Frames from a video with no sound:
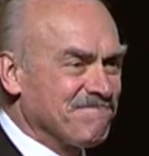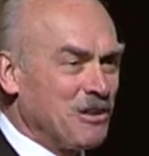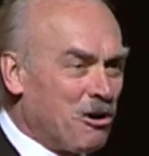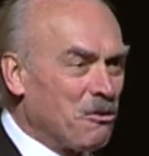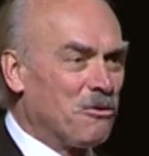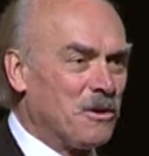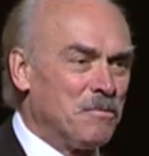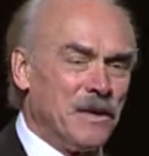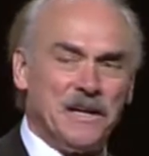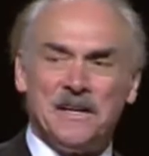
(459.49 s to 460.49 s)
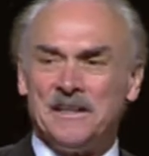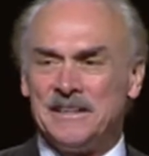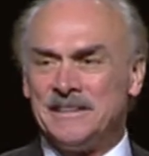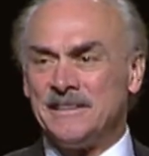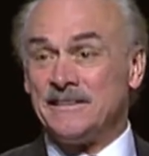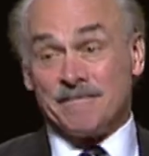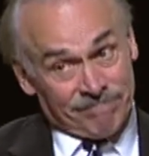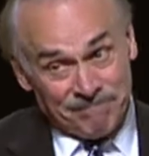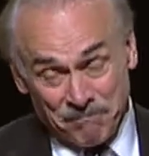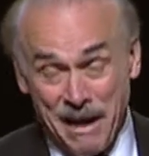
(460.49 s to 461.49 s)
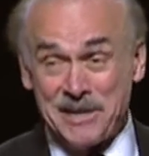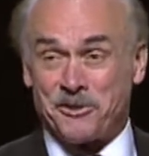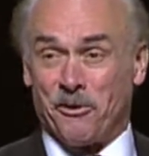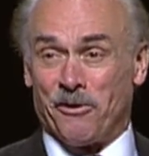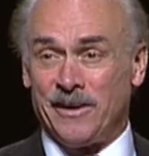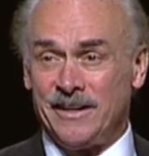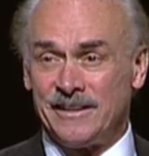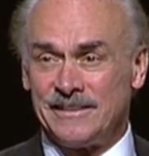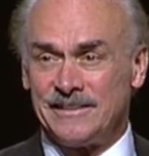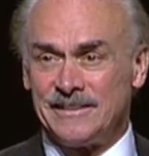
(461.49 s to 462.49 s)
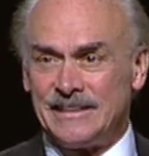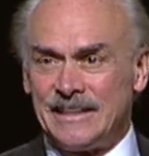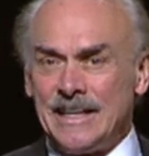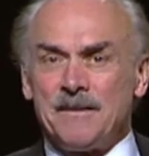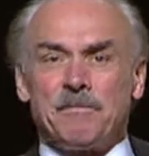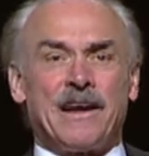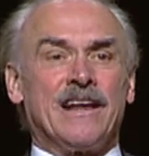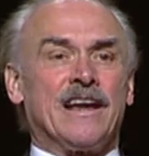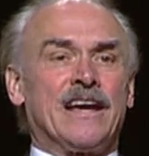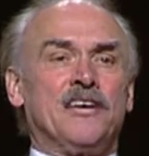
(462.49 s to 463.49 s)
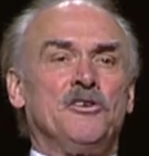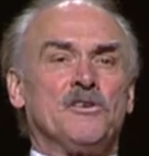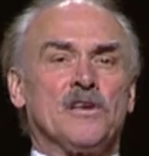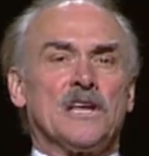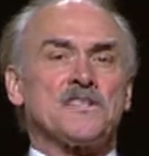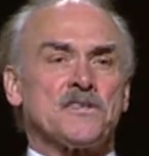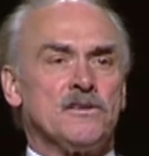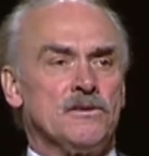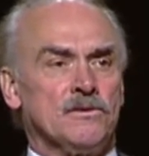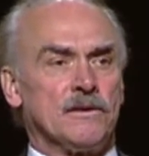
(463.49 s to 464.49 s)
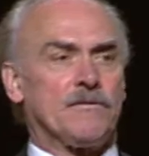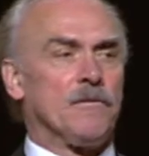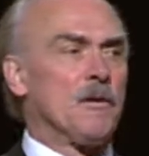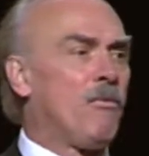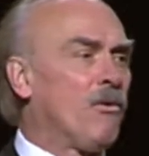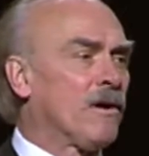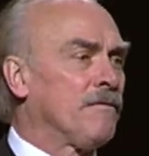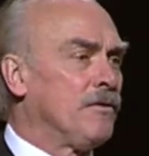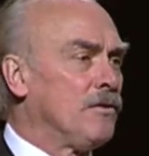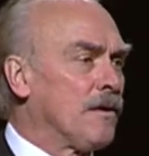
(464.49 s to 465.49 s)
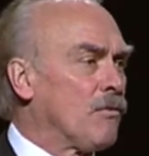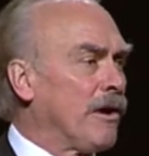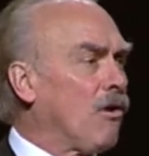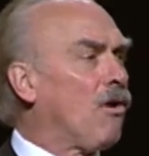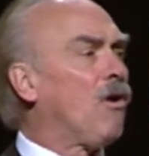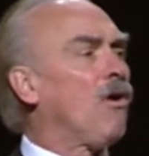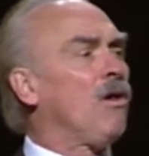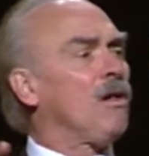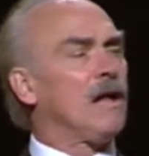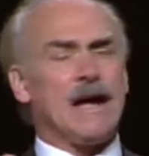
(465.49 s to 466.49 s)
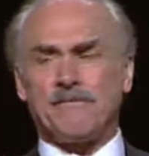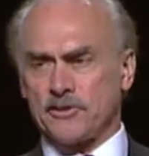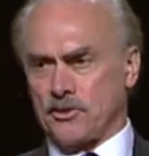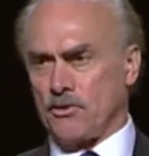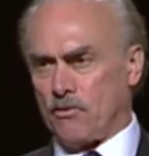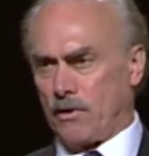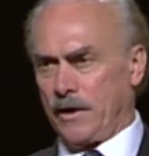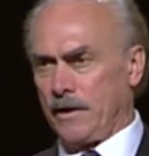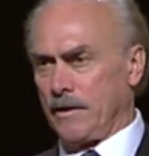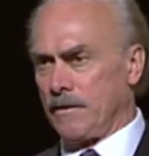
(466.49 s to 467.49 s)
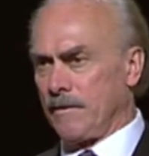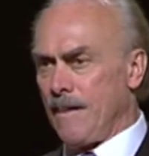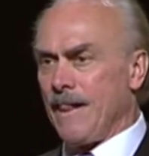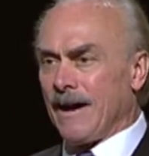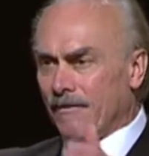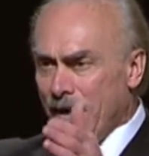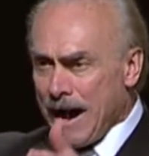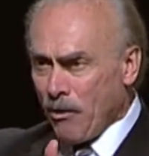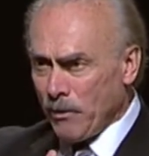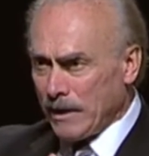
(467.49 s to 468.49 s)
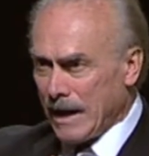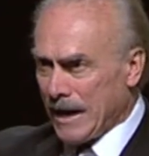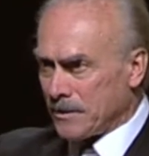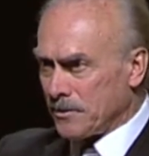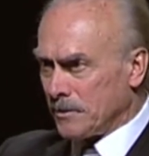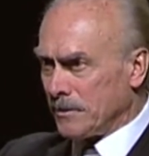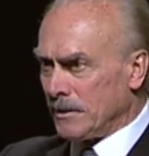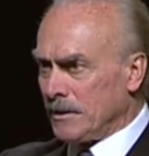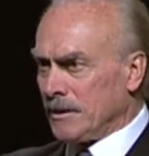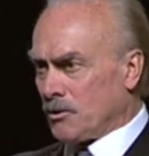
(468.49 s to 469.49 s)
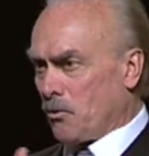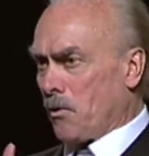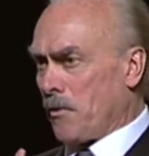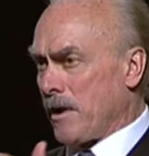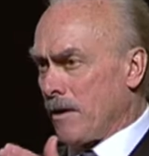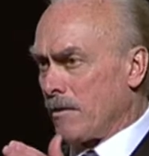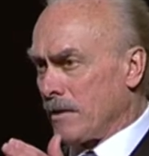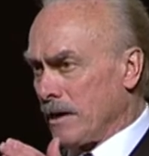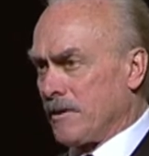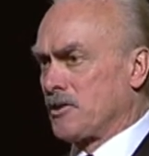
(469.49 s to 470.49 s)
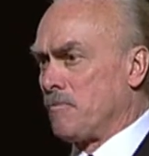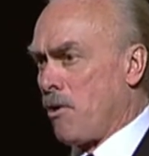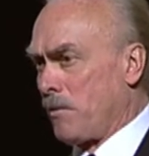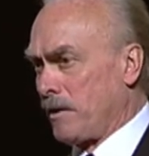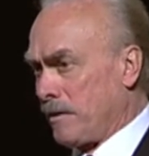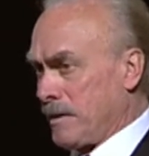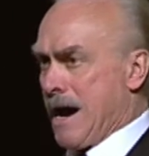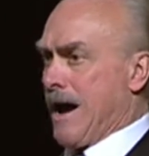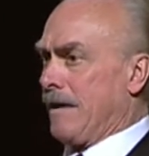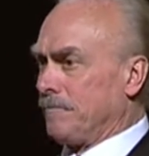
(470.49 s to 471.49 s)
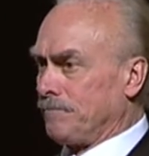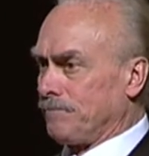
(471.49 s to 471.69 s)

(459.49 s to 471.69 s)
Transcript: although it would be my story, but I'd like you to listen to it from the point of view that we all have a story of how we got to where we are at this moment in time.